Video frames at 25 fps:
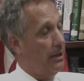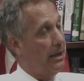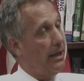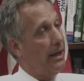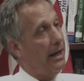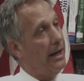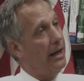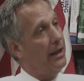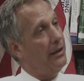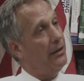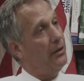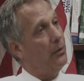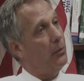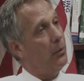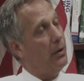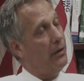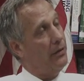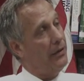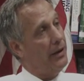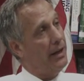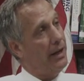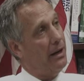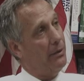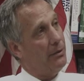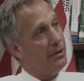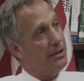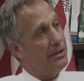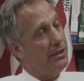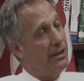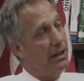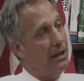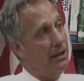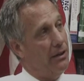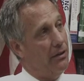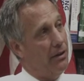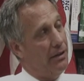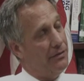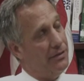And the one thing I will
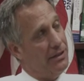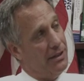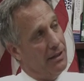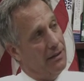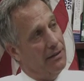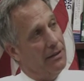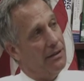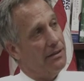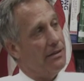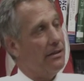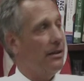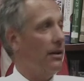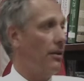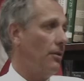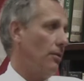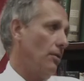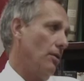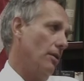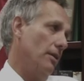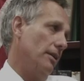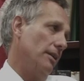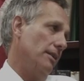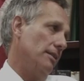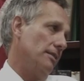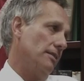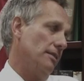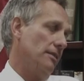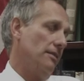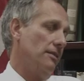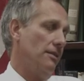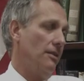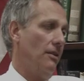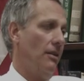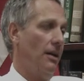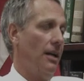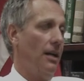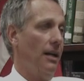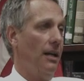say, I've said this in other audiences,
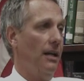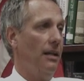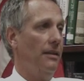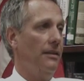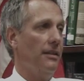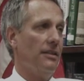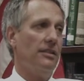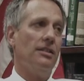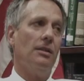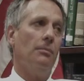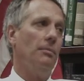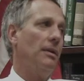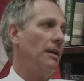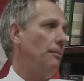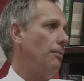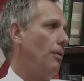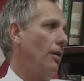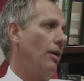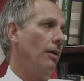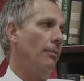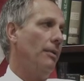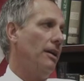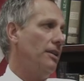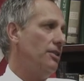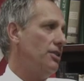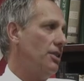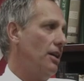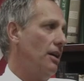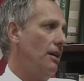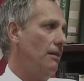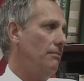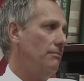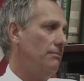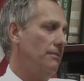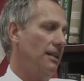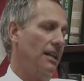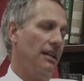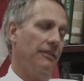this is a big part of my
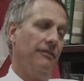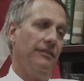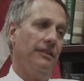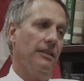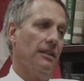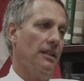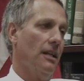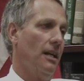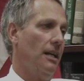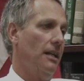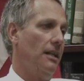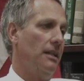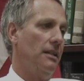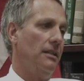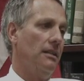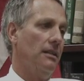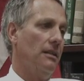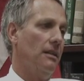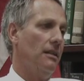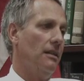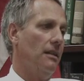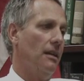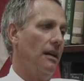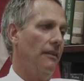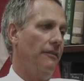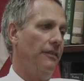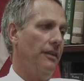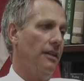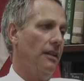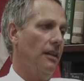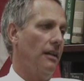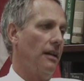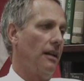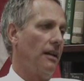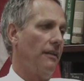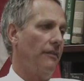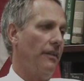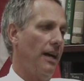job. I feel like
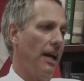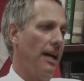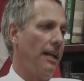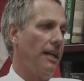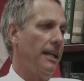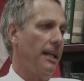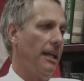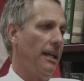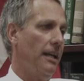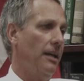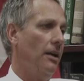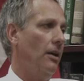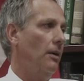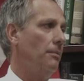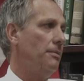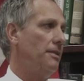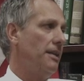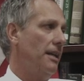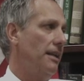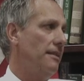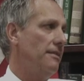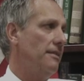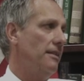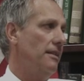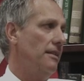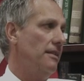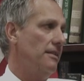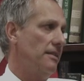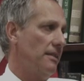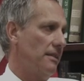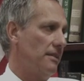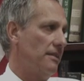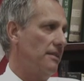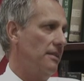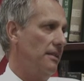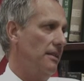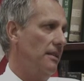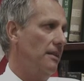if I can't help Tanzania
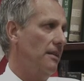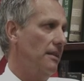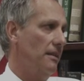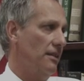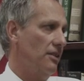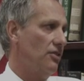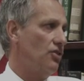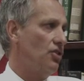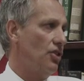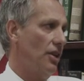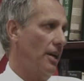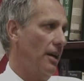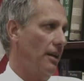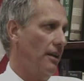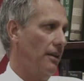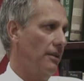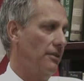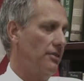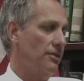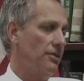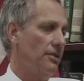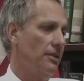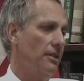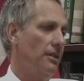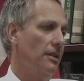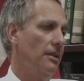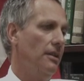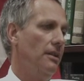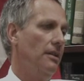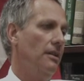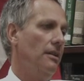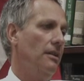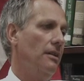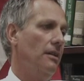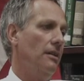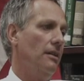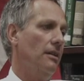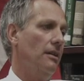succeed in this challenge,
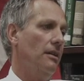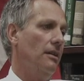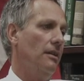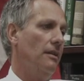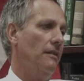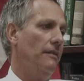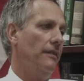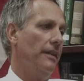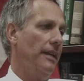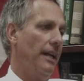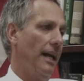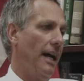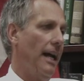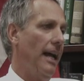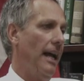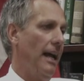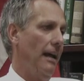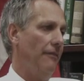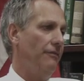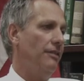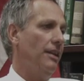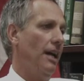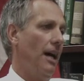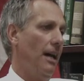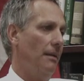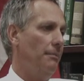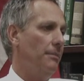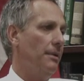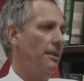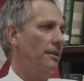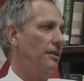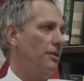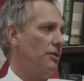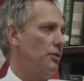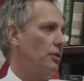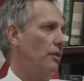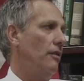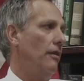then I have not been
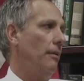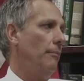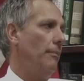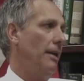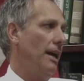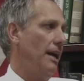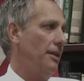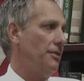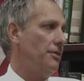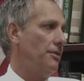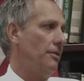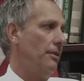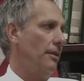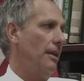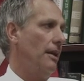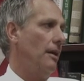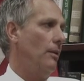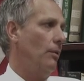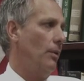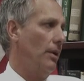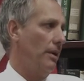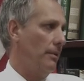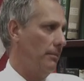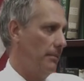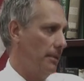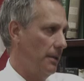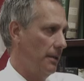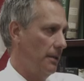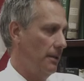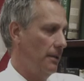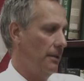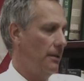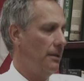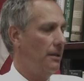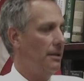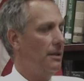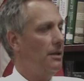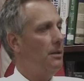the sort of ambassador that I want to
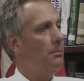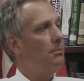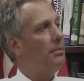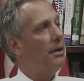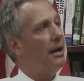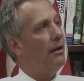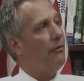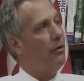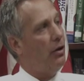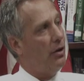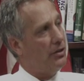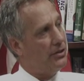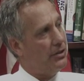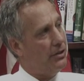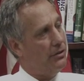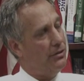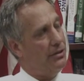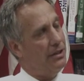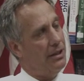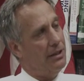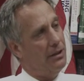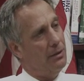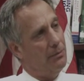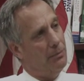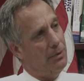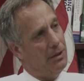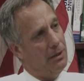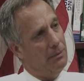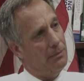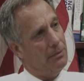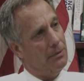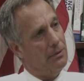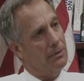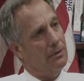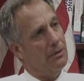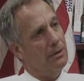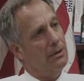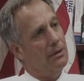be. But I've also said to
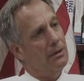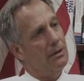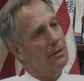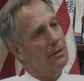people